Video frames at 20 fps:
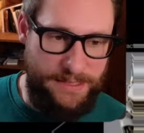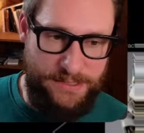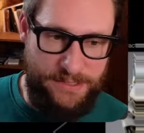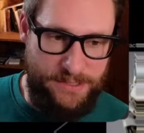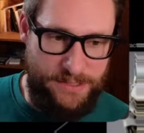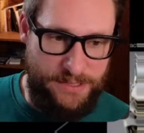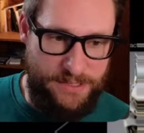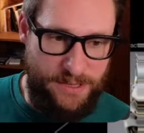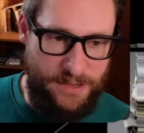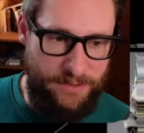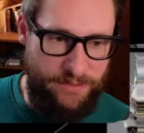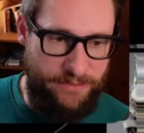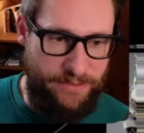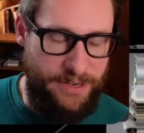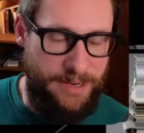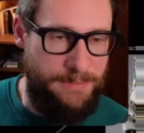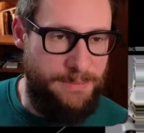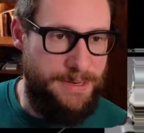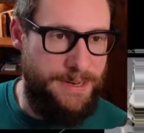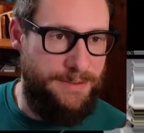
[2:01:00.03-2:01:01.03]
just start
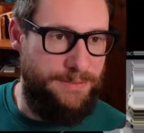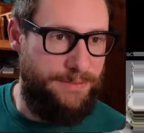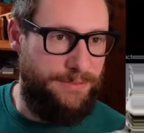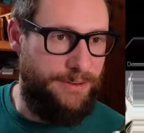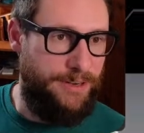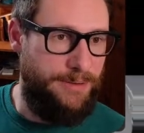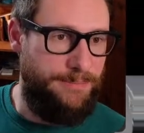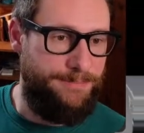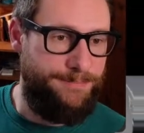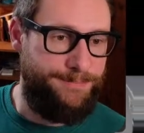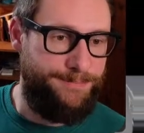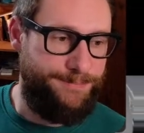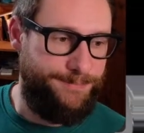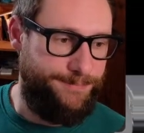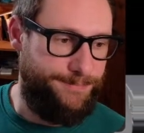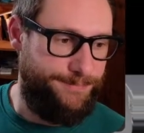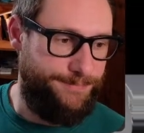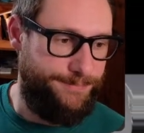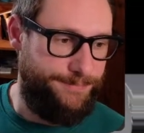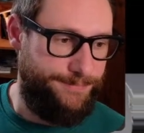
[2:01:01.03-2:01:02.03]
frame and end frame.
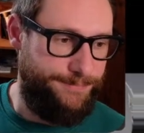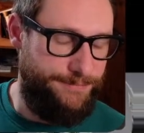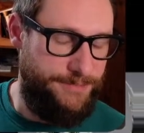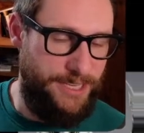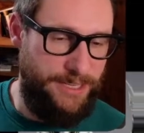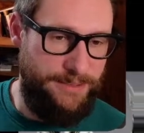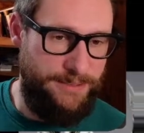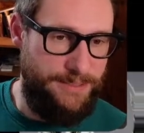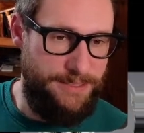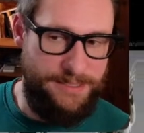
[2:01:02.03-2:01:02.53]
Done. It's